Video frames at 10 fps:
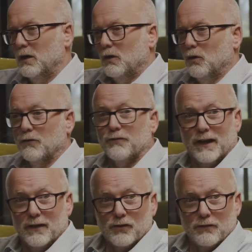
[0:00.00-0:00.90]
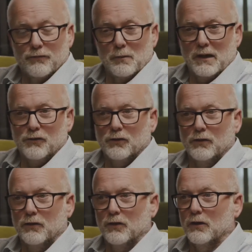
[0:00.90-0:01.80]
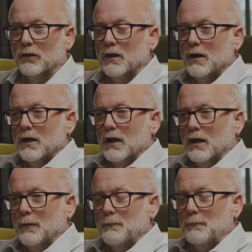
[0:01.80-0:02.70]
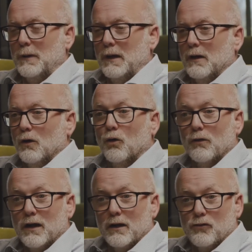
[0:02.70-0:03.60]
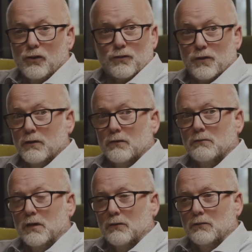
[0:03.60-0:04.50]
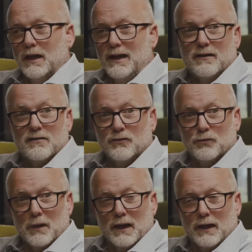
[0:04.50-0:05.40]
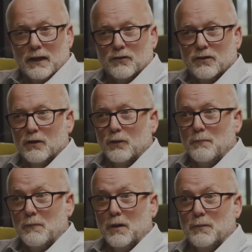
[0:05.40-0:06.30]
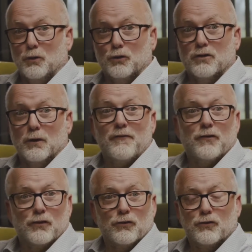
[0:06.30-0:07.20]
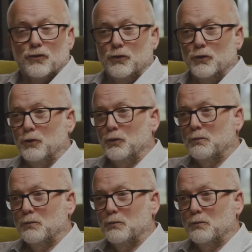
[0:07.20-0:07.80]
or financial information that, or it's used for key decision making. So it might be also evidence to